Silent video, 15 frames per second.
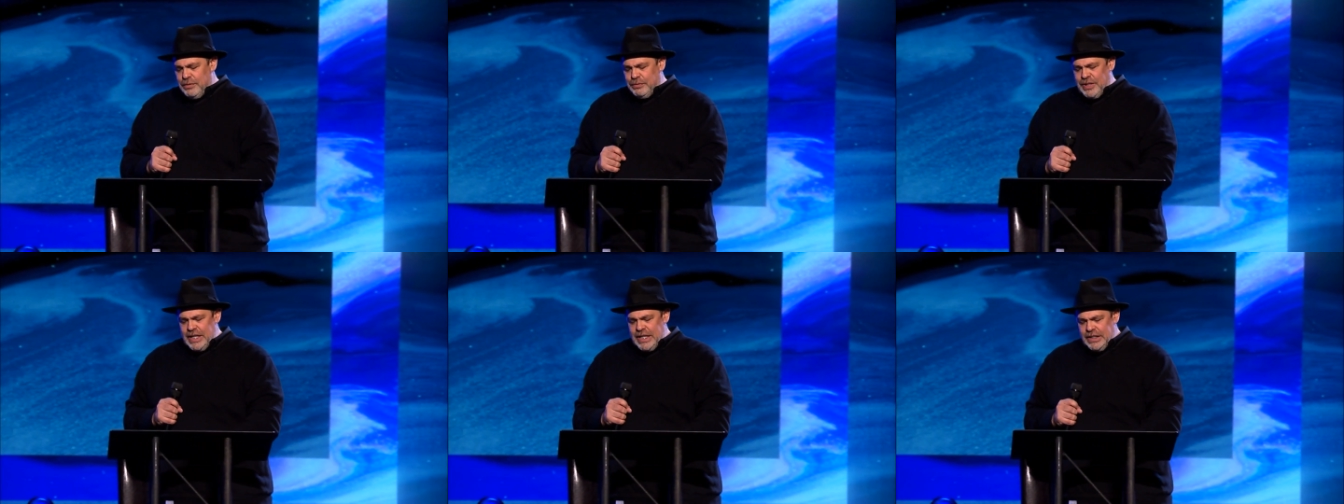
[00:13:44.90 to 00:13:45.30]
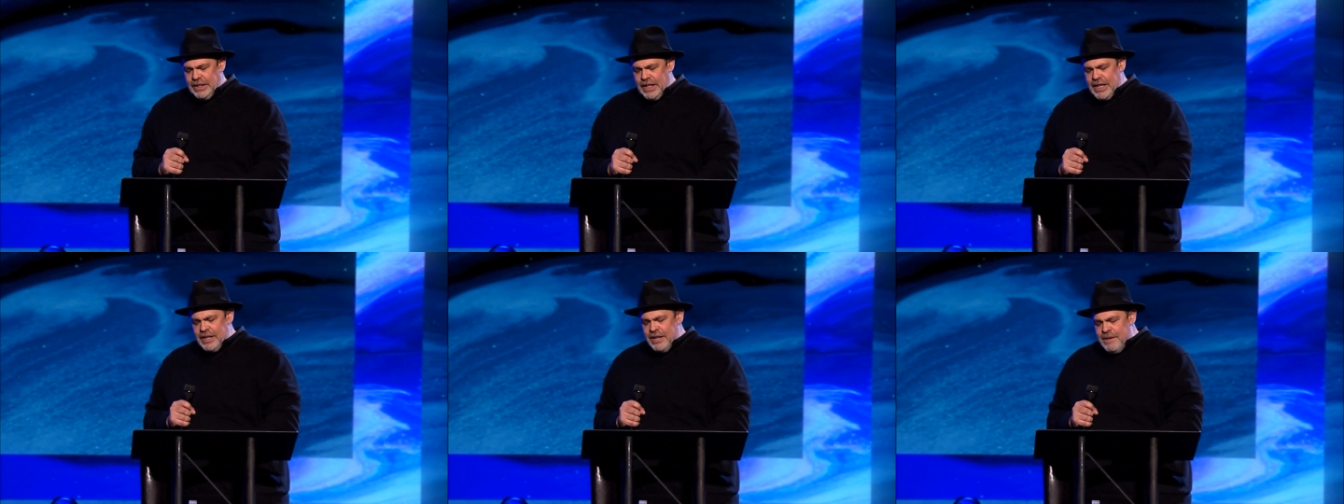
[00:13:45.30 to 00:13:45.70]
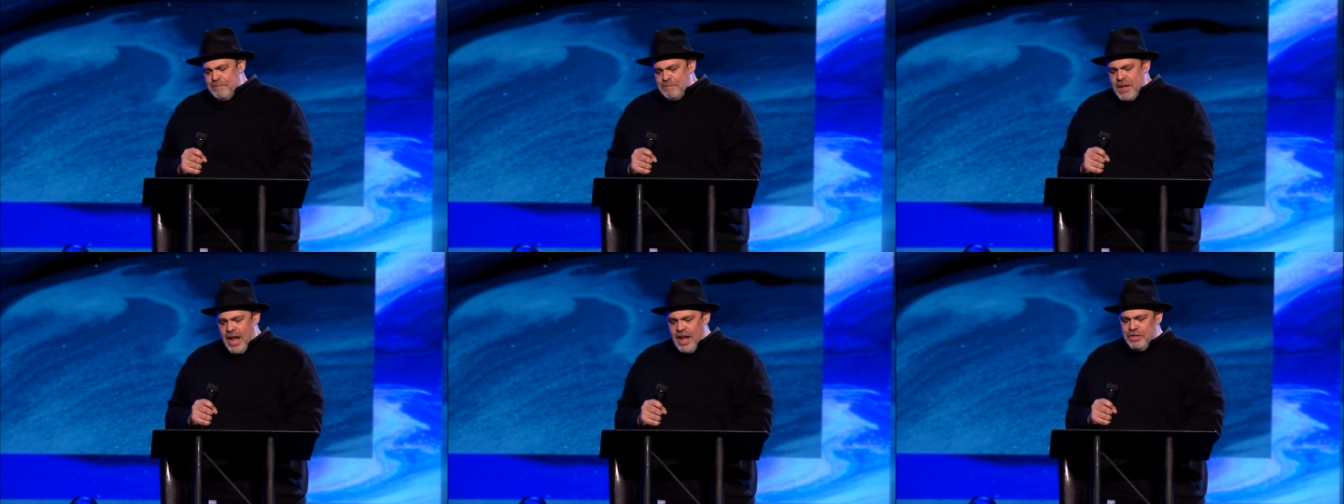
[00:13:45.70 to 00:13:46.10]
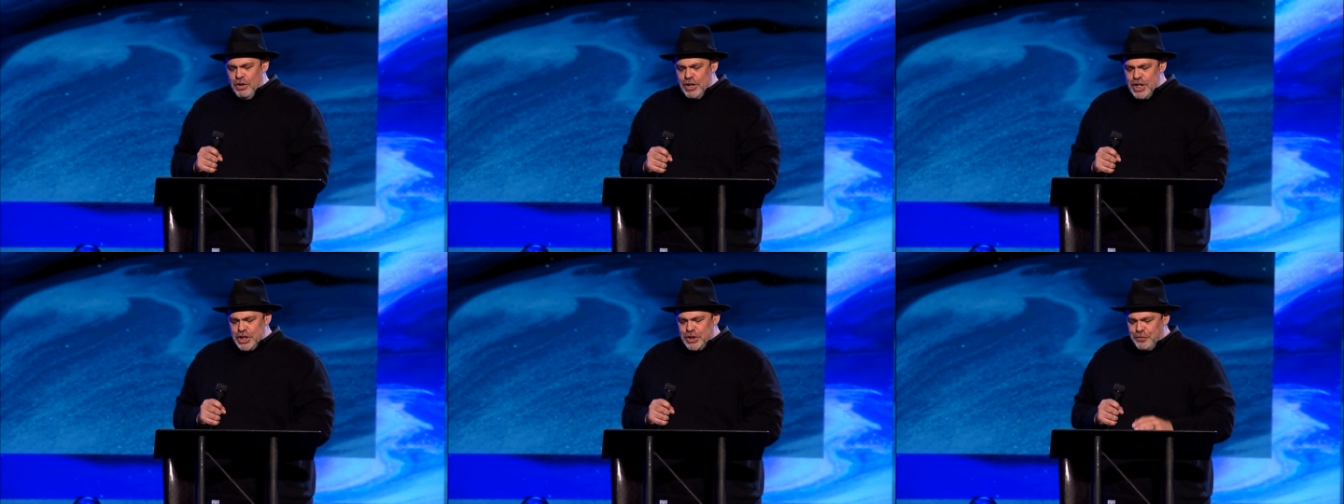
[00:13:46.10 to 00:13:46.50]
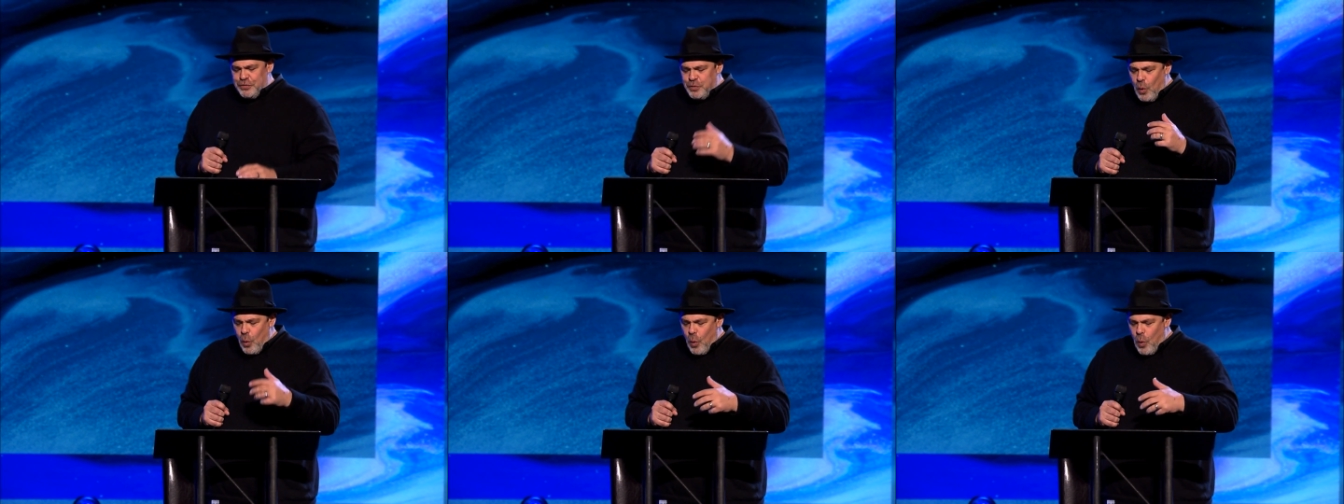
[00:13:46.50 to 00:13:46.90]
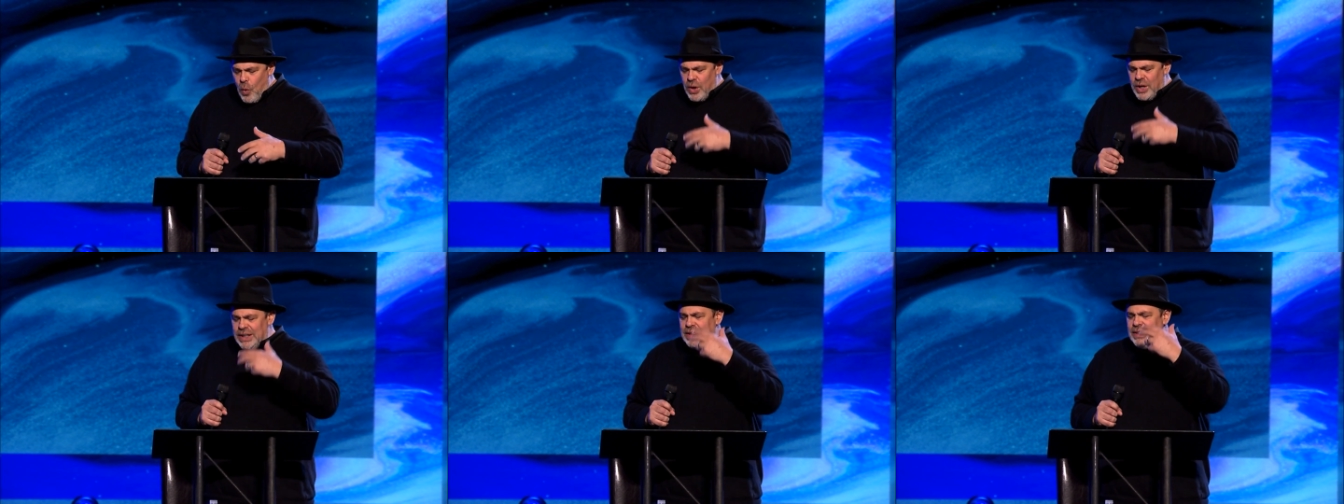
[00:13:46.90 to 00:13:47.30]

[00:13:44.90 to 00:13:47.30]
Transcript: of healing. And there is four